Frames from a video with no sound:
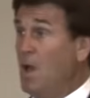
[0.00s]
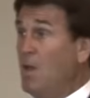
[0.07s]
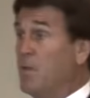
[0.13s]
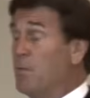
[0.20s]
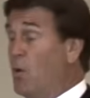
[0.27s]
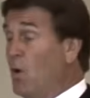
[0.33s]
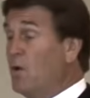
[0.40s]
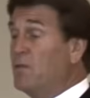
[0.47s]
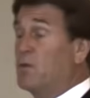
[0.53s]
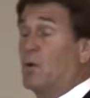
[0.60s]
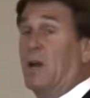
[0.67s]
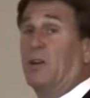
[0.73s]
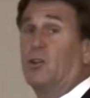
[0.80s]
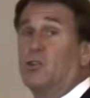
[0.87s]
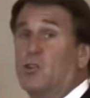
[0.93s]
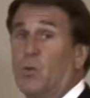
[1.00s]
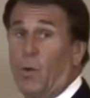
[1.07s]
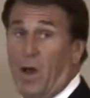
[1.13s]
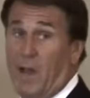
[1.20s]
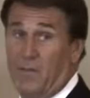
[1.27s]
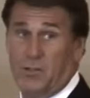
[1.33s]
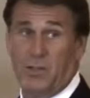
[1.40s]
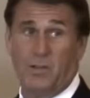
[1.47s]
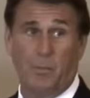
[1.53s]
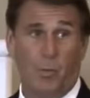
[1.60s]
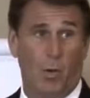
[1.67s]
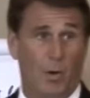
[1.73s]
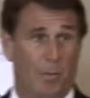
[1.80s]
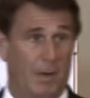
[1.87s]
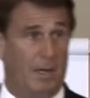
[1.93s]
The board of directors arrives at the
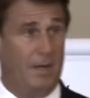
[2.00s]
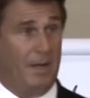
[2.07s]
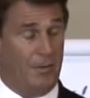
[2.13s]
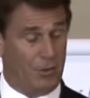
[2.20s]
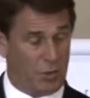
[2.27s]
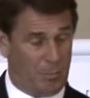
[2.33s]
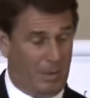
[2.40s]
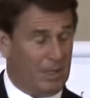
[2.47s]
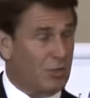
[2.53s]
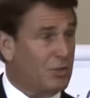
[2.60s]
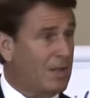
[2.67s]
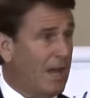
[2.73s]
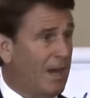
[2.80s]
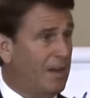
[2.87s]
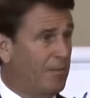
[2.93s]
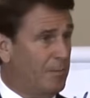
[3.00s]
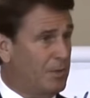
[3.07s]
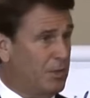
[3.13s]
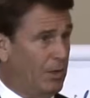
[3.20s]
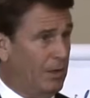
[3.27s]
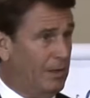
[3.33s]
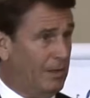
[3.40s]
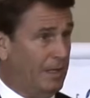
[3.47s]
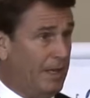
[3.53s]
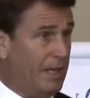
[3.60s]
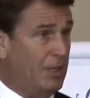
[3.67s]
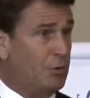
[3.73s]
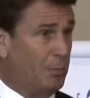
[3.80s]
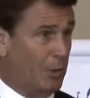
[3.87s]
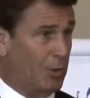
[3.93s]
board meeting and there's a big stack of material at
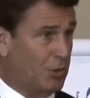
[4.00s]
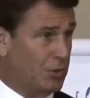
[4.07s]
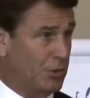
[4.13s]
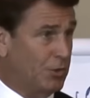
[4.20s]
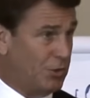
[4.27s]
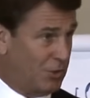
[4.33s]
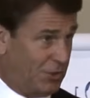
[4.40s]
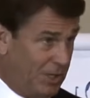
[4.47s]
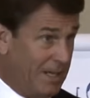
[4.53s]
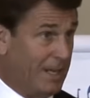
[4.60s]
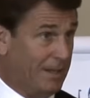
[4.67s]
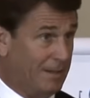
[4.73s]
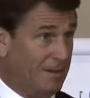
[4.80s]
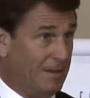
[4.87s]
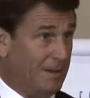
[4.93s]
each person's seat.